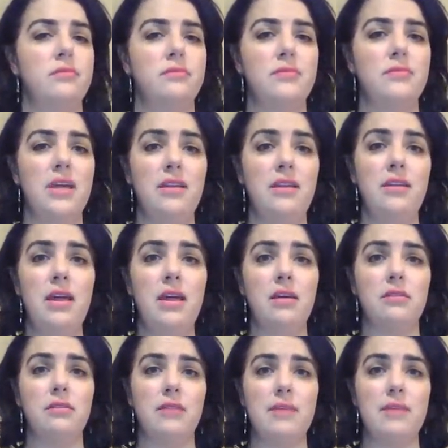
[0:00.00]
I don't
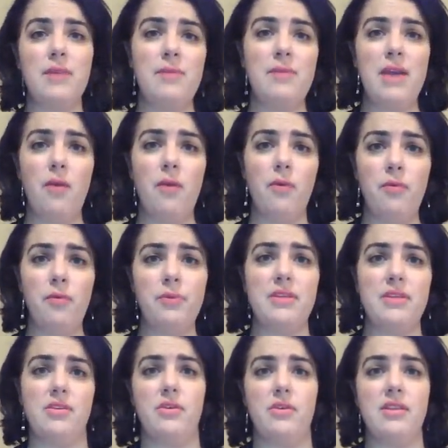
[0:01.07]
know. Like, maybe I won't be
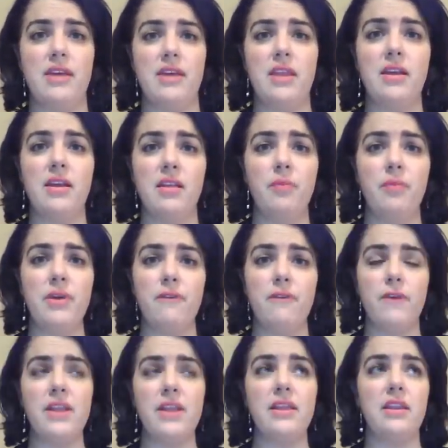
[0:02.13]
so excited because I'll be
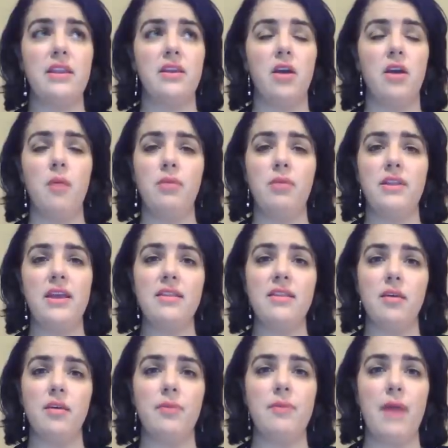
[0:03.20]
afraid that in a couple of days
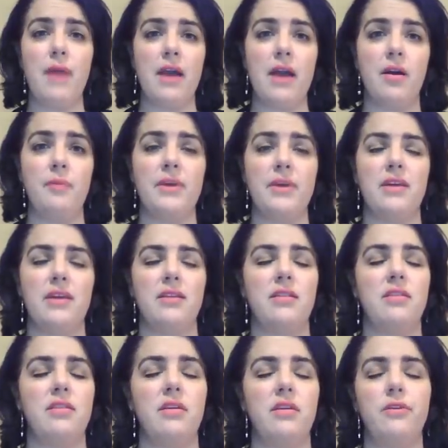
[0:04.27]
I'll be back up again.
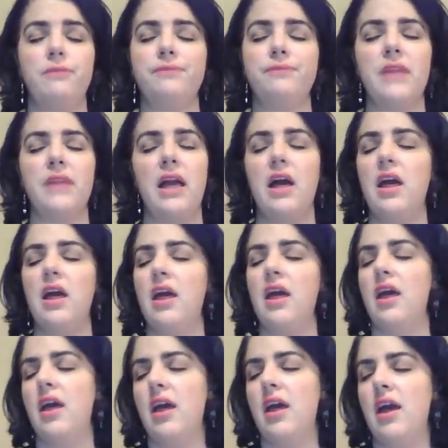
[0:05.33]
So,
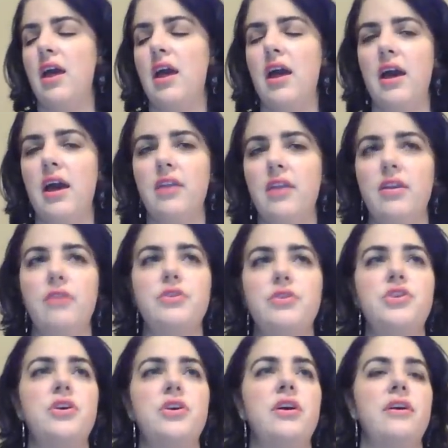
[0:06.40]
I don't know.
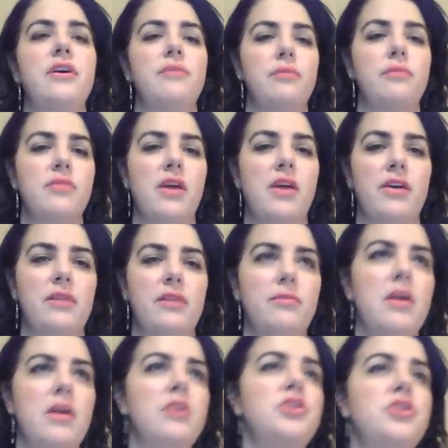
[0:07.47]
Sugar. Sorry.
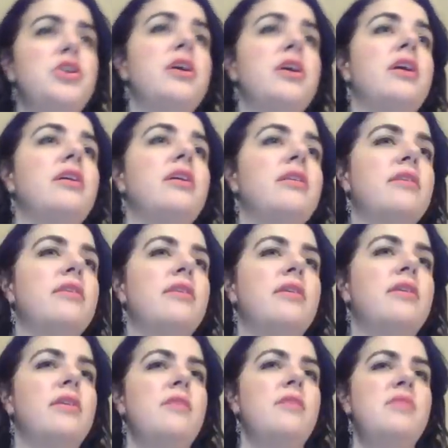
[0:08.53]
Sugar.
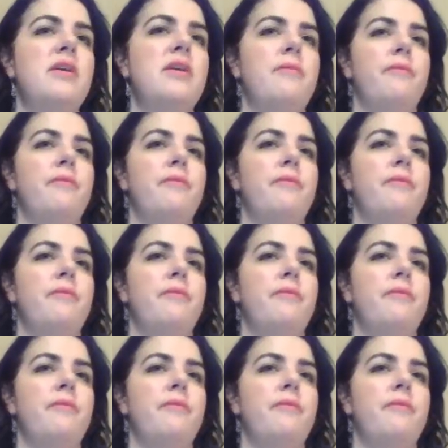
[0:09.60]
Come see.